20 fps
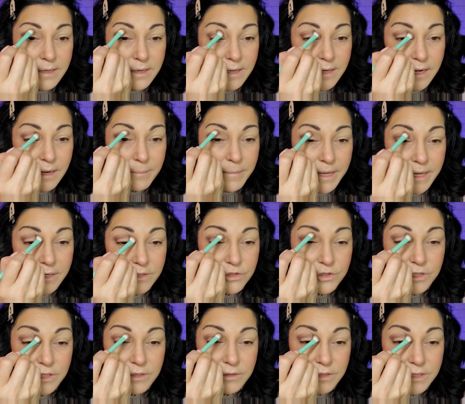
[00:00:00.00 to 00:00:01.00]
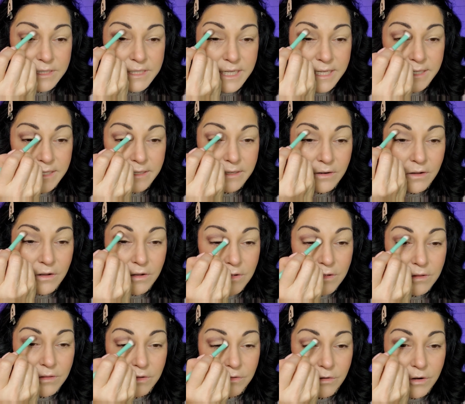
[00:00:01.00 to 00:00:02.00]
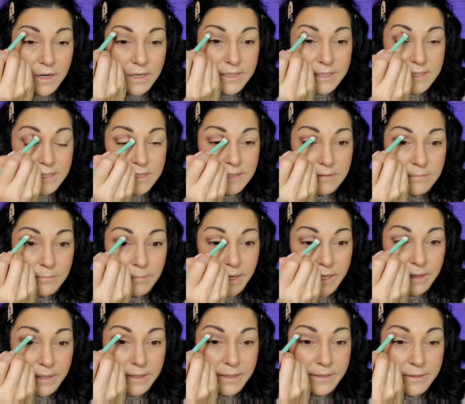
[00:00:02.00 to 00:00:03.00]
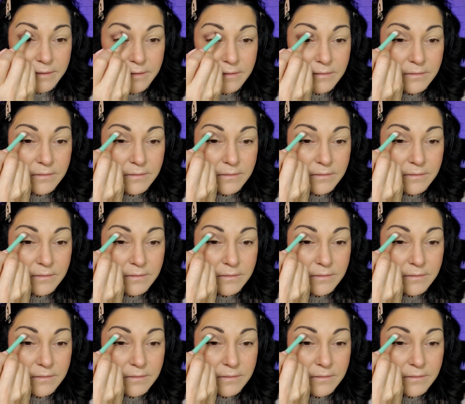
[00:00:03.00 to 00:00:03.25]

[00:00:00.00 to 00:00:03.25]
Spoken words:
And I'm actually going to take it all across my lid.